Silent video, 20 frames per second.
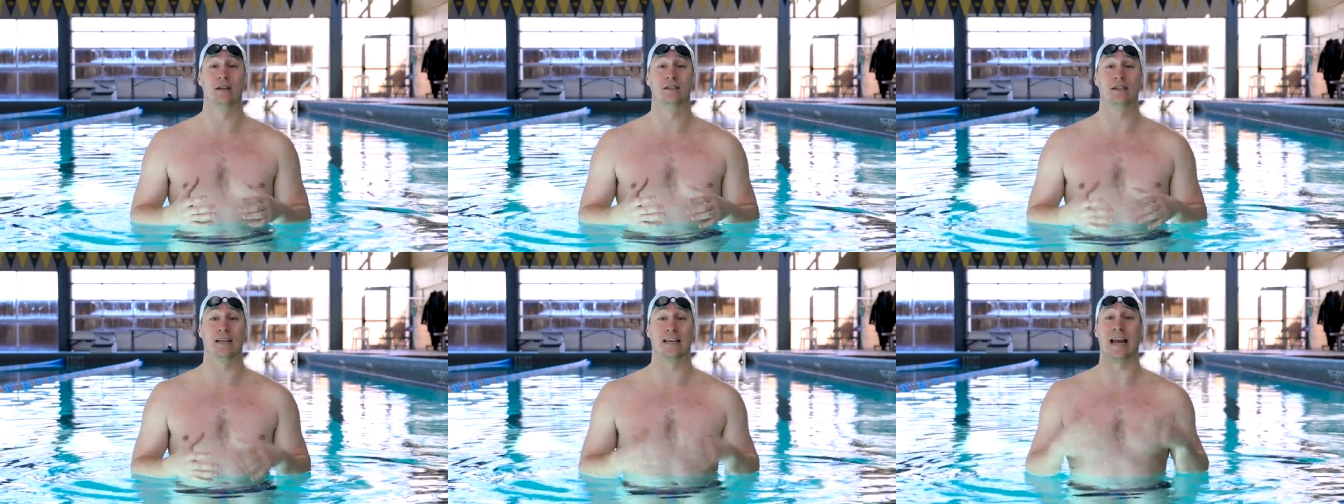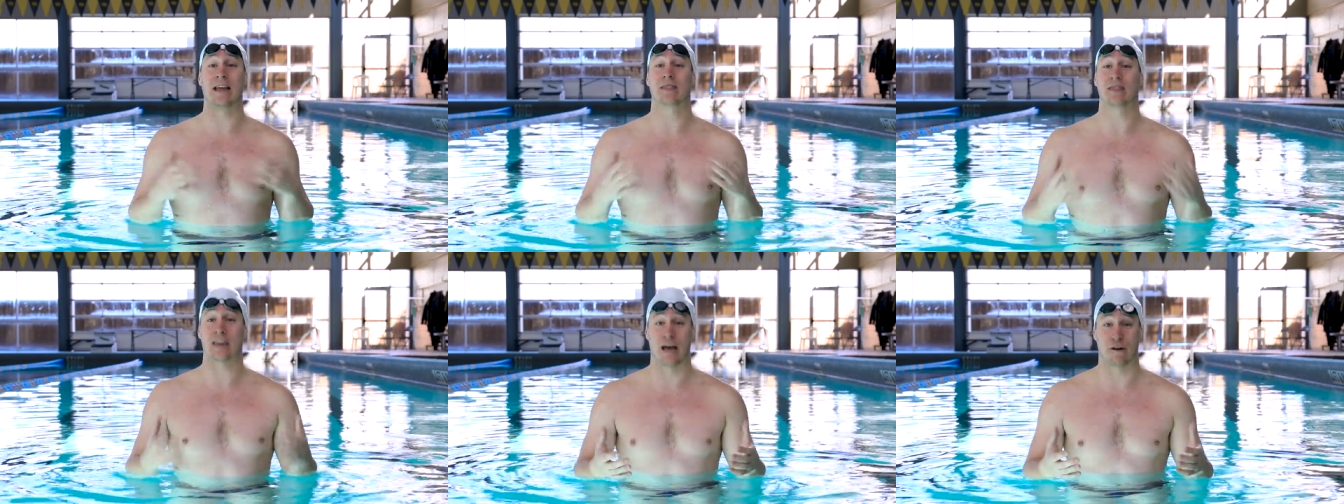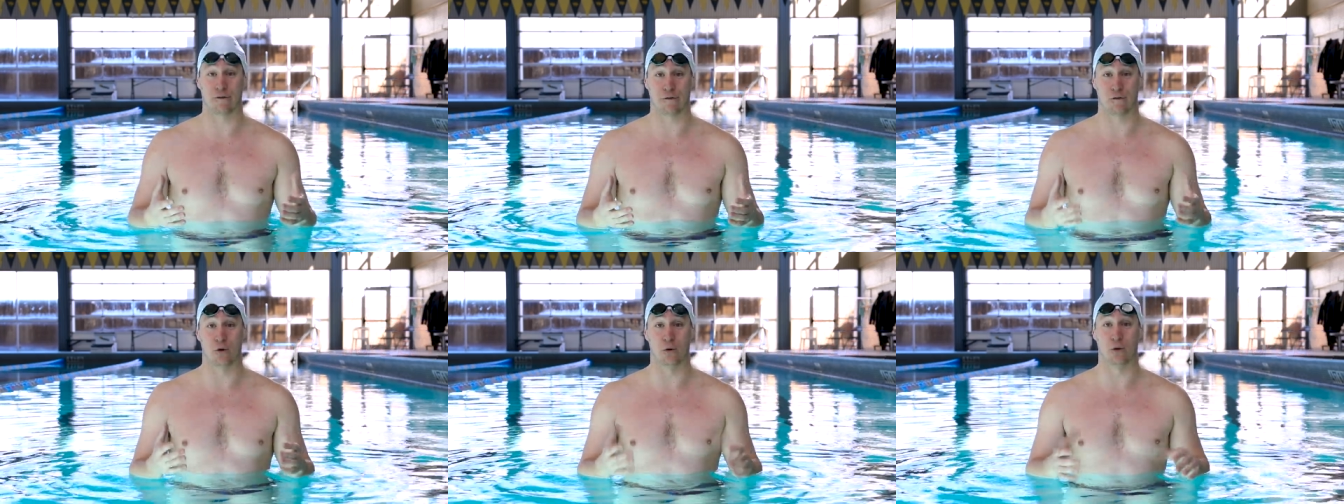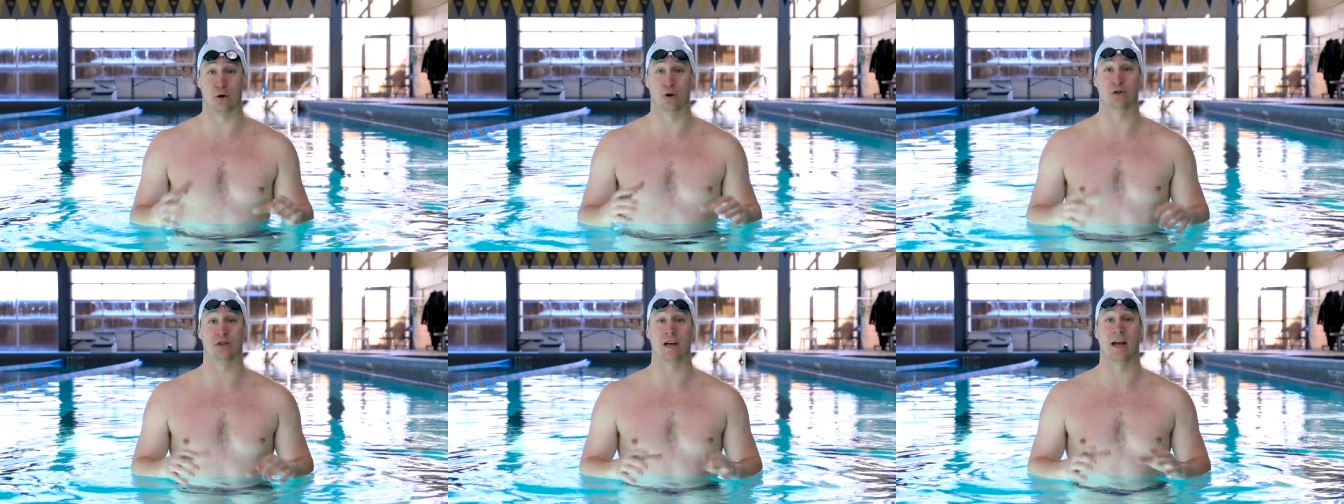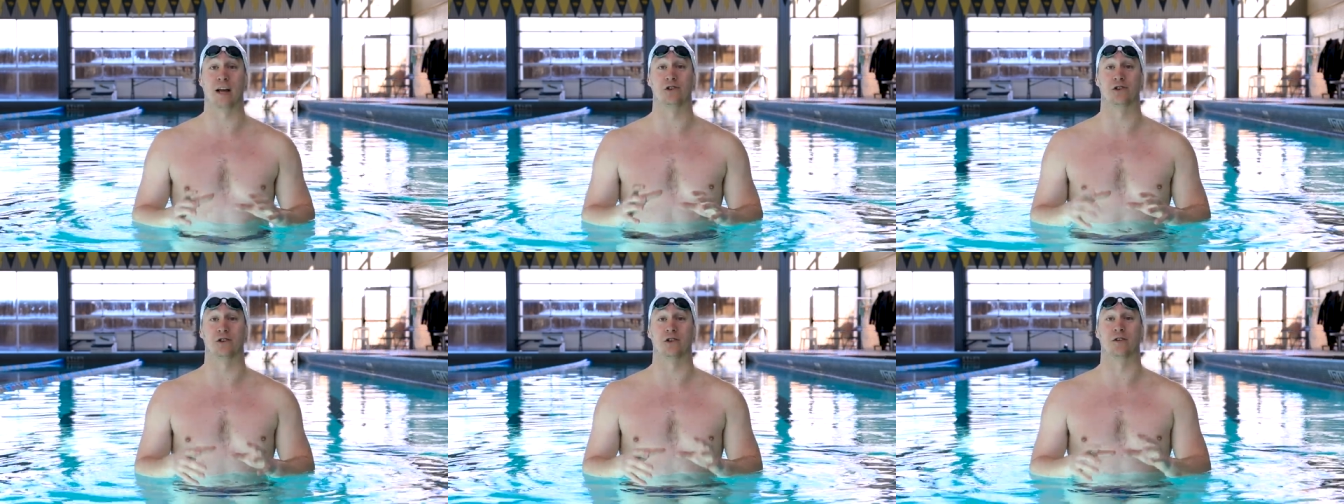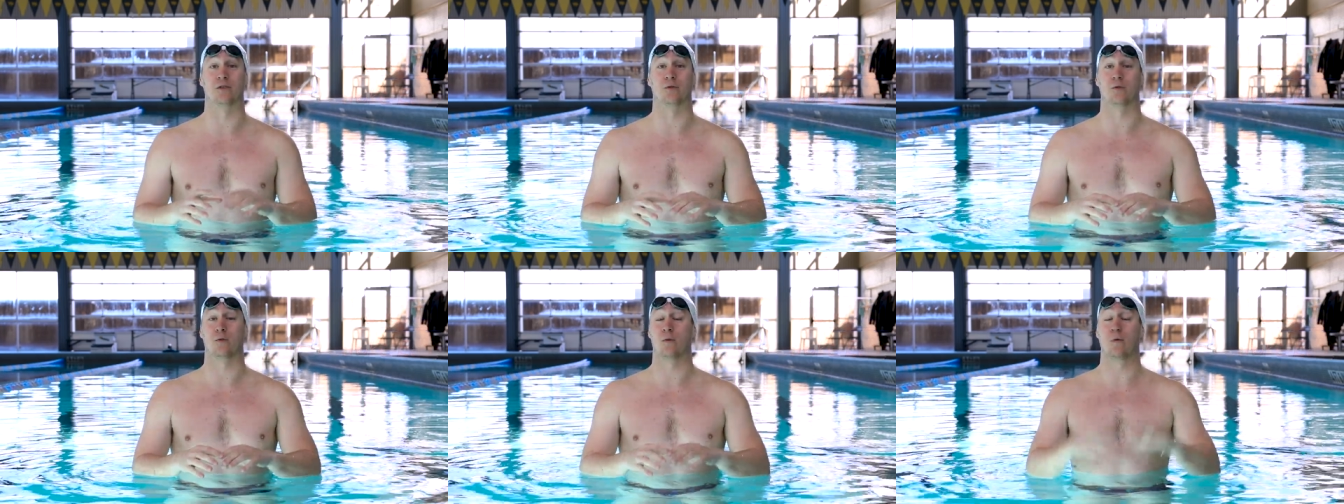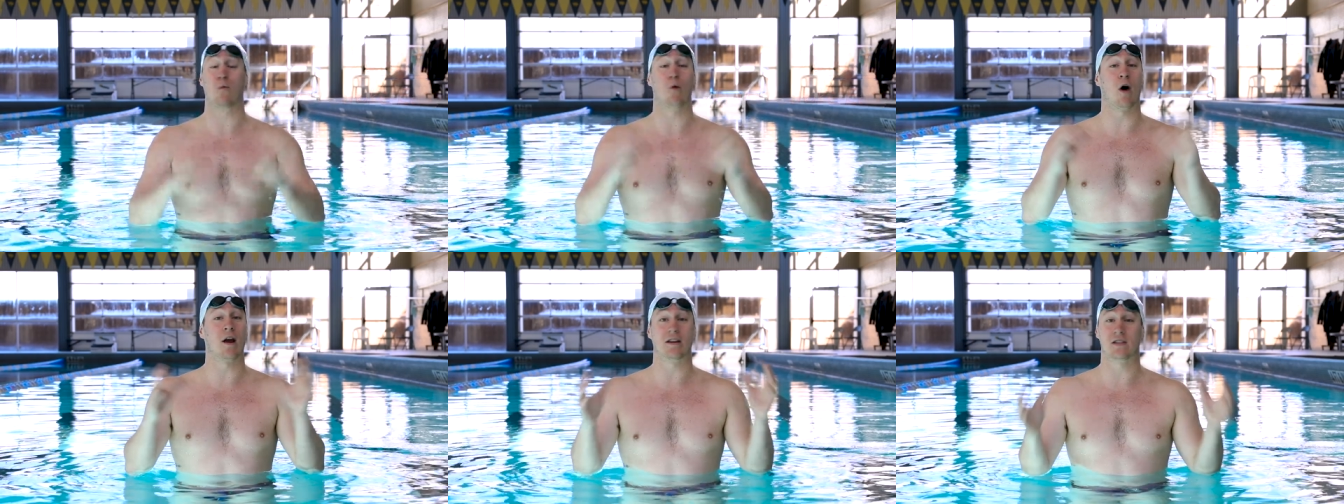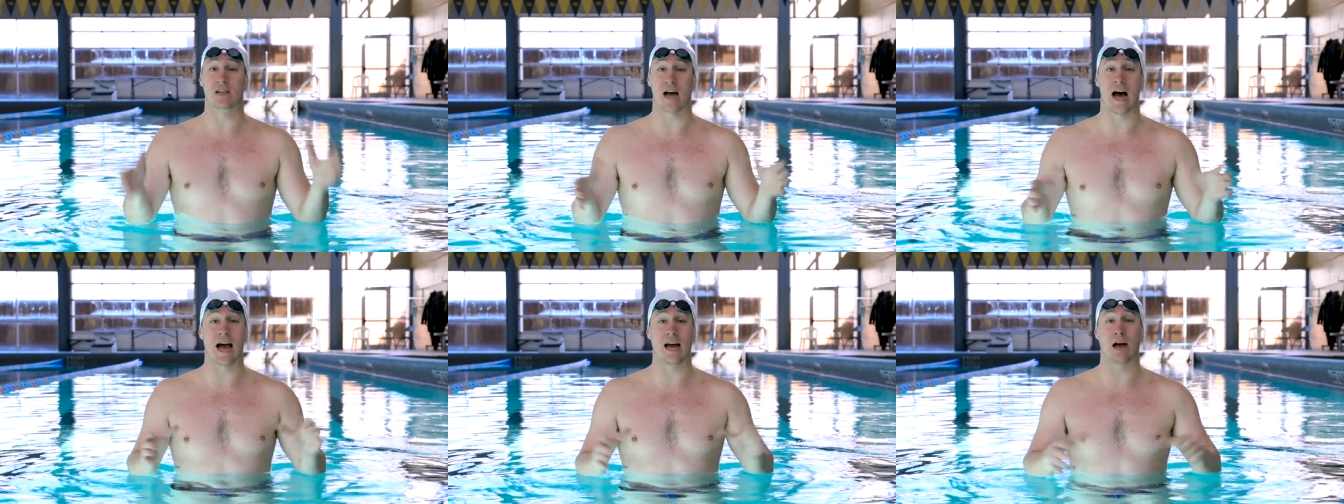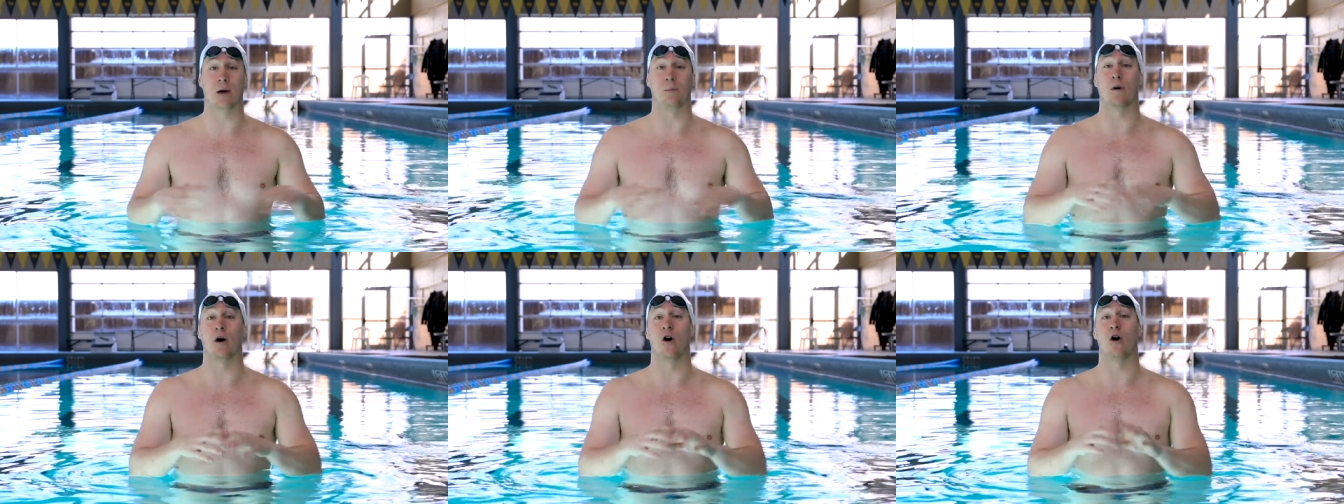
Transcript: to get that full rotation. We want to tie up